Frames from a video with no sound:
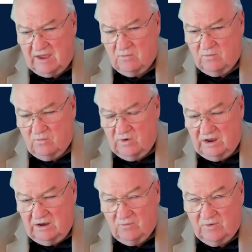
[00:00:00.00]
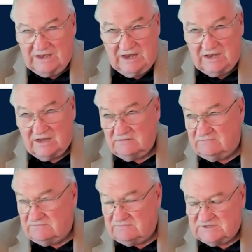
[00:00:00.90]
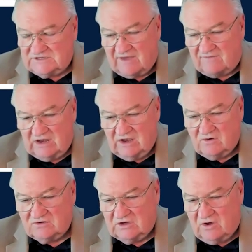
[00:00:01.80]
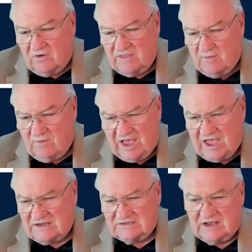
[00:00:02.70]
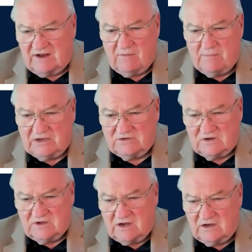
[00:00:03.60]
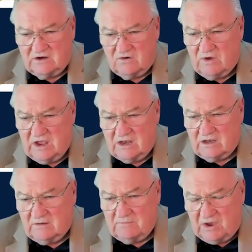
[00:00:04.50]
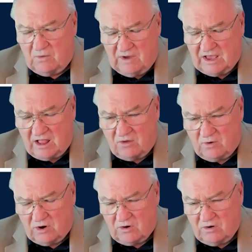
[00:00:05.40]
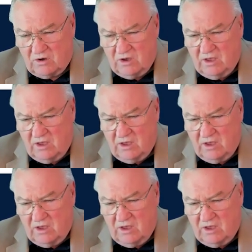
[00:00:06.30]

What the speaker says: that we needed 70 years ago, and then we kind of said everybody should get a degree and be a white collar worker.